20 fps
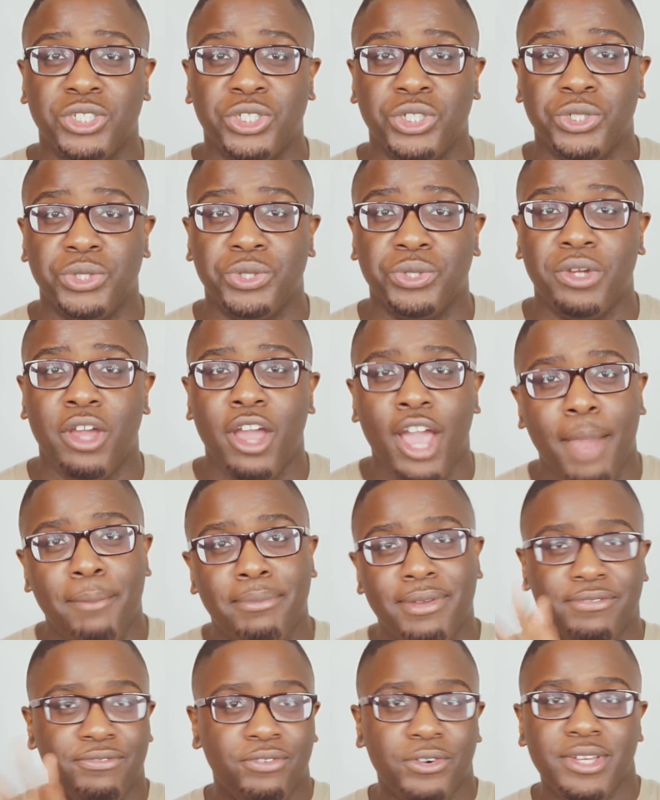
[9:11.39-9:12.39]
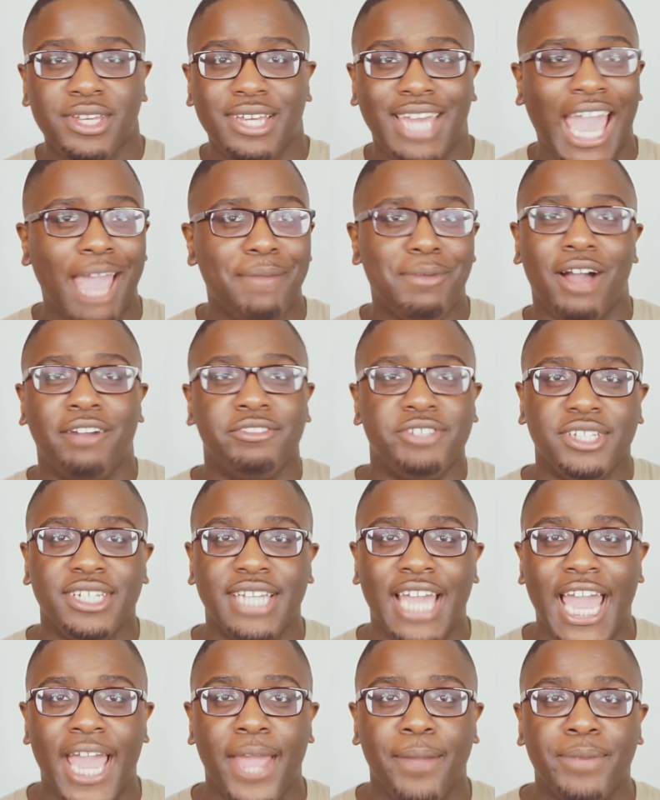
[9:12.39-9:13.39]
to before you came, after you
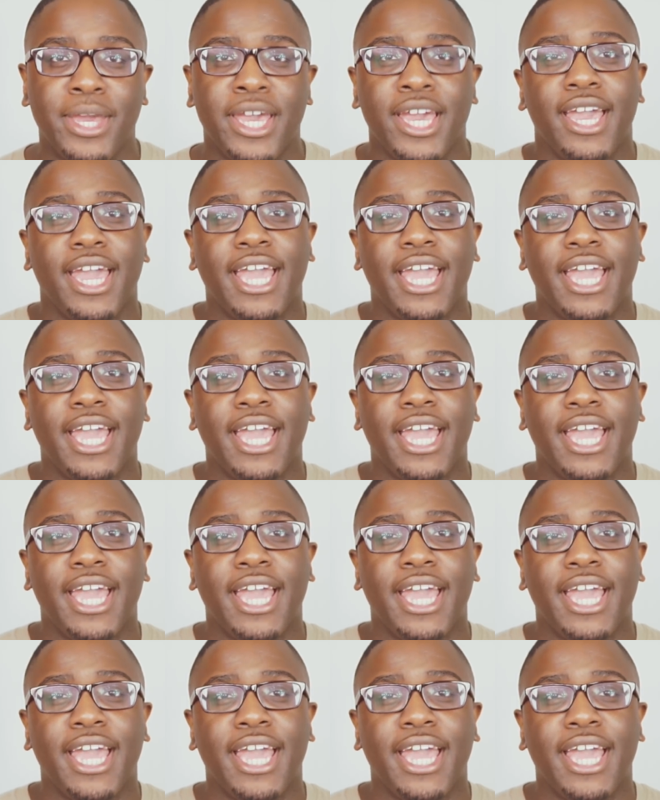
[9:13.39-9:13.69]
came,